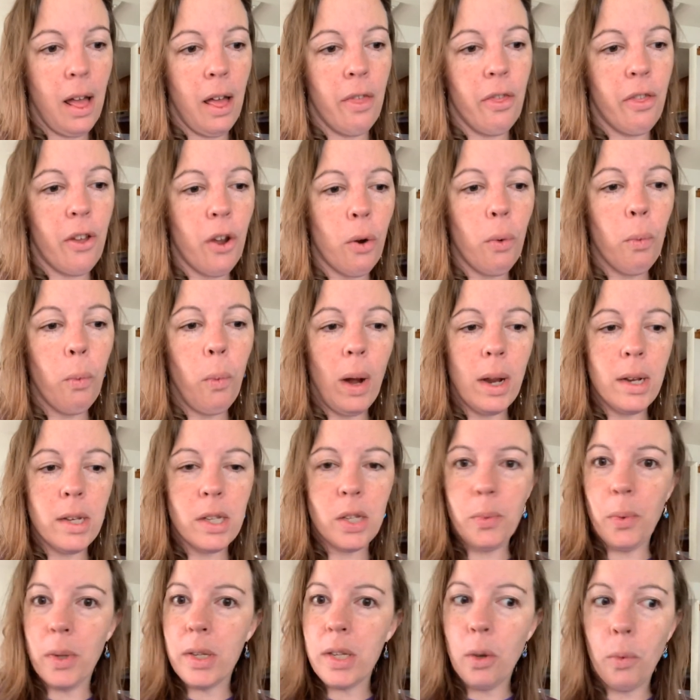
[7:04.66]
"There
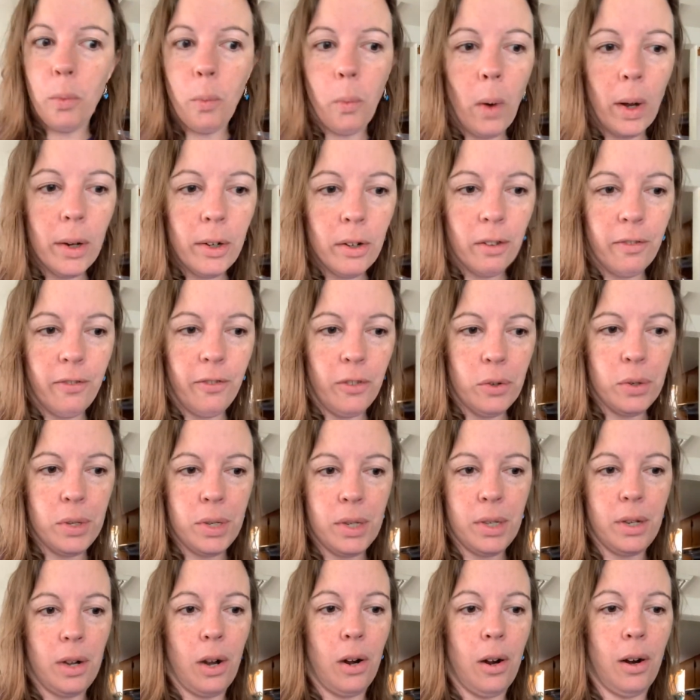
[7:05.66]
once was a wonderful
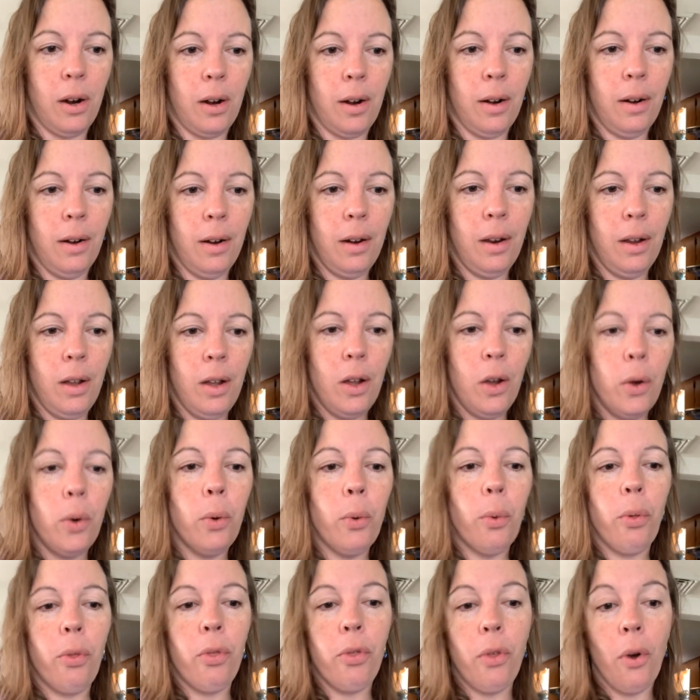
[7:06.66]
star,
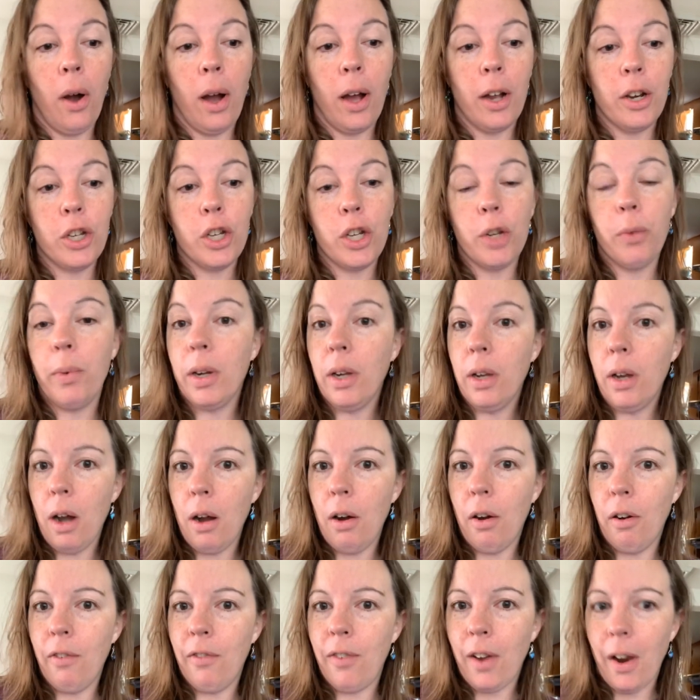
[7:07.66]
who thought she would
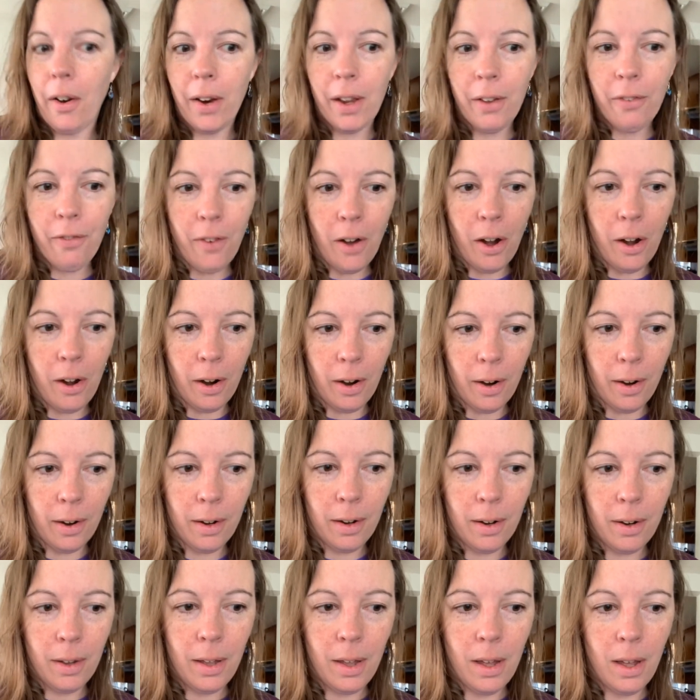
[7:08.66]
go very far,
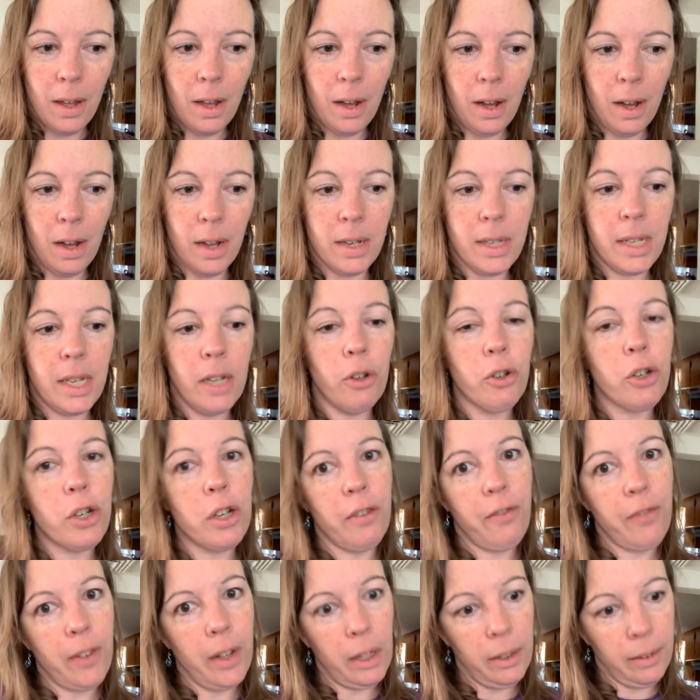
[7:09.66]
until she
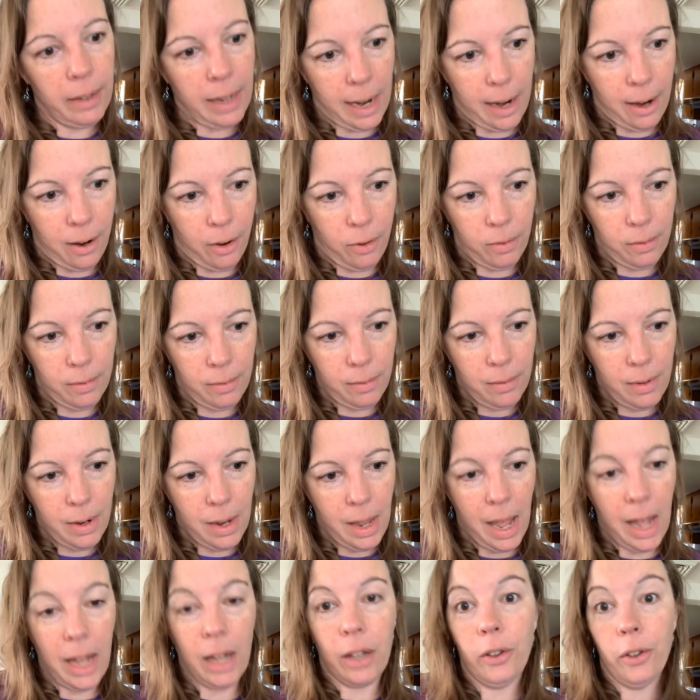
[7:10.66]
fell down
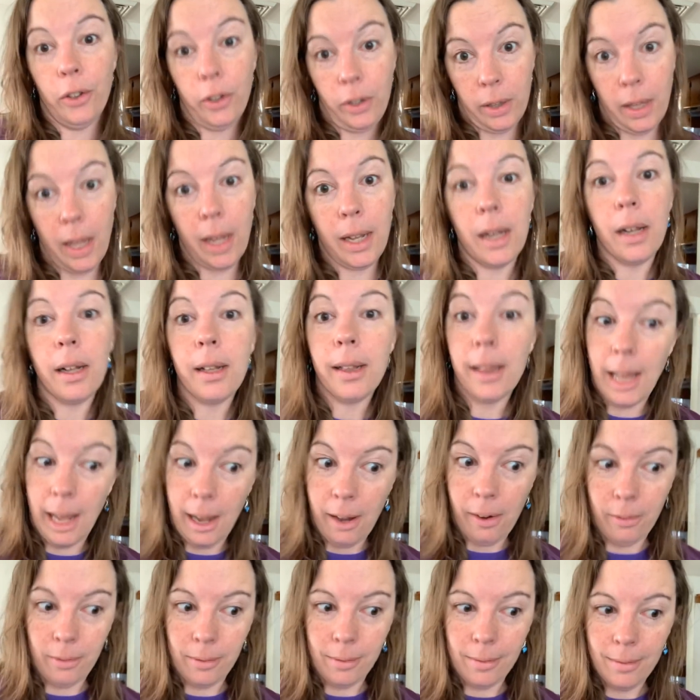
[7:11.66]
and looked like a
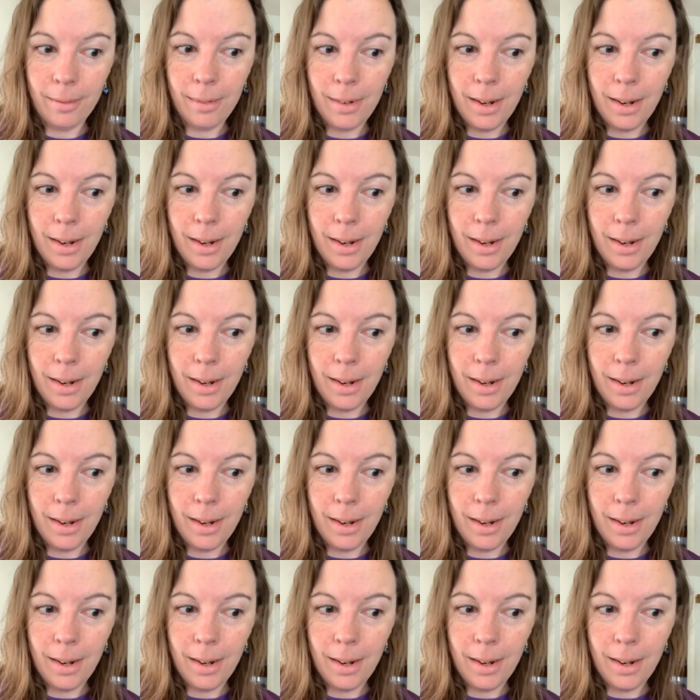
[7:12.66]
clown.